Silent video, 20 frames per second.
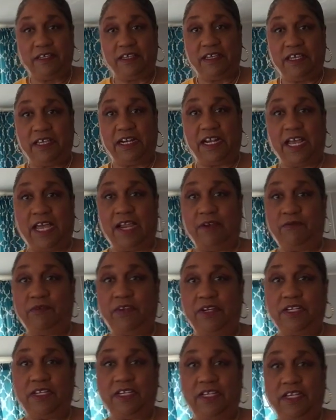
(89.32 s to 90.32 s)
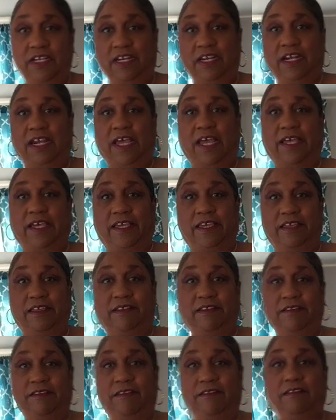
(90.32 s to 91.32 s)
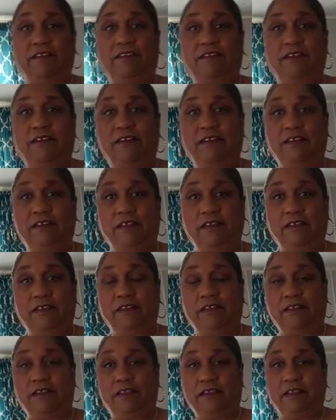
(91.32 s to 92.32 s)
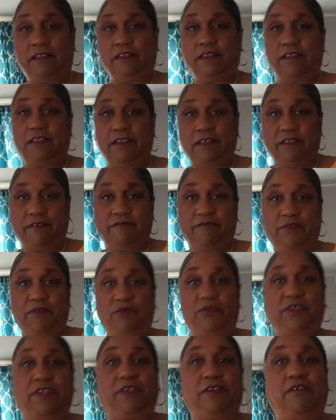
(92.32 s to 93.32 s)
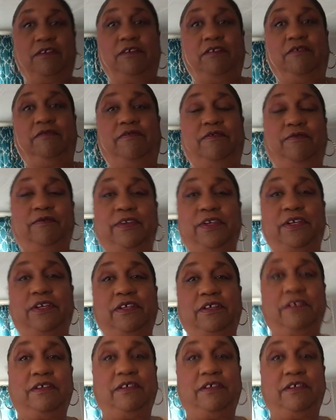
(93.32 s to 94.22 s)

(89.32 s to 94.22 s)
And I really like it. For real. For real.